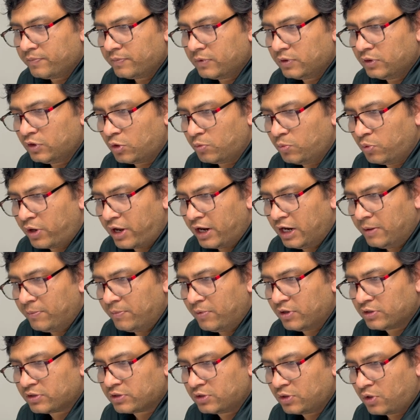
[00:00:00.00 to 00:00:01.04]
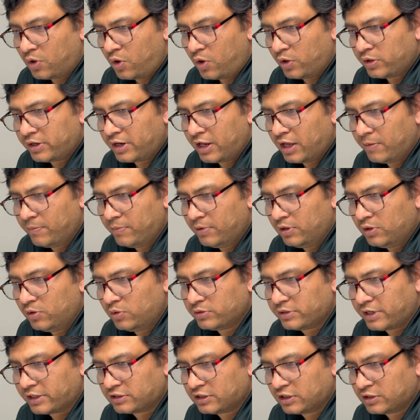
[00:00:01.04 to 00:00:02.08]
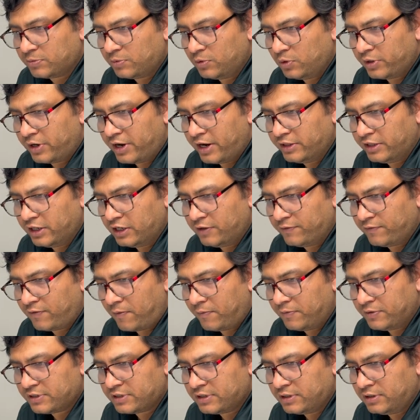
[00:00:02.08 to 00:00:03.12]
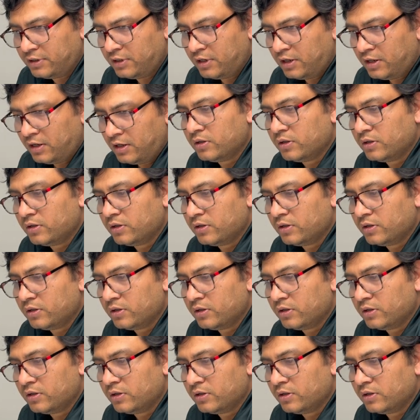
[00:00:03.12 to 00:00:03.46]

Notebook LM was not able to successfully get that information.